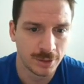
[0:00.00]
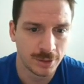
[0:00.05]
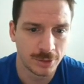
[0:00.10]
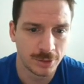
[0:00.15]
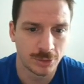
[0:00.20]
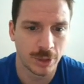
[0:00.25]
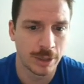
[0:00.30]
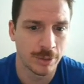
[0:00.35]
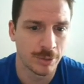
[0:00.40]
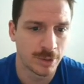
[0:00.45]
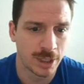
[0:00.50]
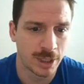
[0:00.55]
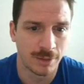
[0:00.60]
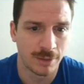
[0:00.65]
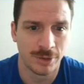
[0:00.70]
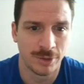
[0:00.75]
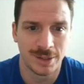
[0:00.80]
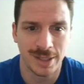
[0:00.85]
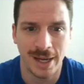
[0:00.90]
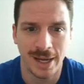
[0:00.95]
Great
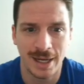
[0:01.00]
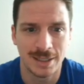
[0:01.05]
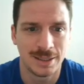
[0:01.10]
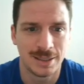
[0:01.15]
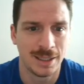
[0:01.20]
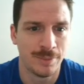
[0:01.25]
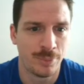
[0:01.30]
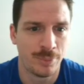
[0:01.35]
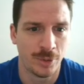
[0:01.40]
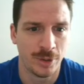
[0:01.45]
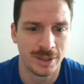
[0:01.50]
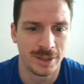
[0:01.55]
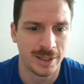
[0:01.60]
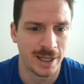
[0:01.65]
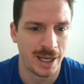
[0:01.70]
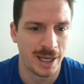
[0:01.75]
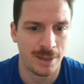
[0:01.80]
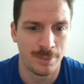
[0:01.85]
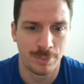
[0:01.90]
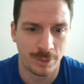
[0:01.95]
recoveries. 18-point
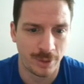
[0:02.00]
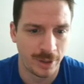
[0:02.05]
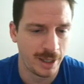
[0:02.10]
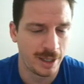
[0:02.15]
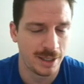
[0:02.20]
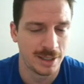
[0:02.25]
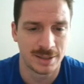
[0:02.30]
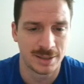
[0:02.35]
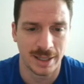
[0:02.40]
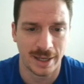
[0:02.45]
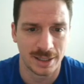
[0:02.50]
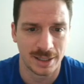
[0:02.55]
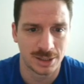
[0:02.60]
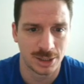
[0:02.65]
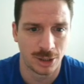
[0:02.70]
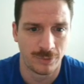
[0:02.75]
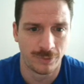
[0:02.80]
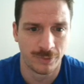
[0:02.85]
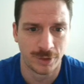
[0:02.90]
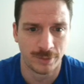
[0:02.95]
game, playing his ass
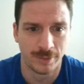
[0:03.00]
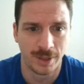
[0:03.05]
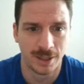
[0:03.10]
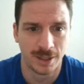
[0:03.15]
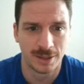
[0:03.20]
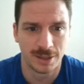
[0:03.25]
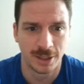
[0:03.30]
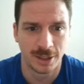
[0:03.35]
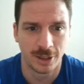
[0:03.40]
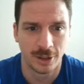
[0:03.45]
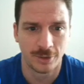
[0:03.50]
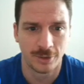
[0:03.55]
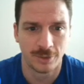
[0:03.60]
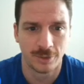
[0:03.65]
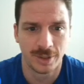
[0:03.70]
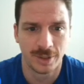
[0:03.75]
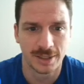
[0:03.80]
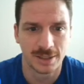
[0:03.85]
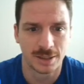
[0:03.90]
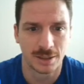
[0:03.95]
off with a minute to go,
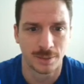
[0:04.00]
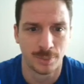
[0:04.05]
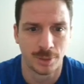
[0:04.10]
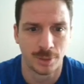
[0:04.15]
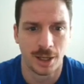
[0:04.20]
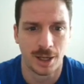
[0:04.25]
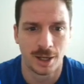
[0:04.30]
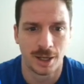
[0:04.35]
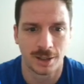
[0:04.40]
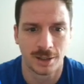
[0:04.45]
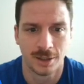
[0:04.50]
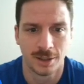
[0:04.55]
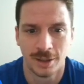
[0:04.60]
gets the block,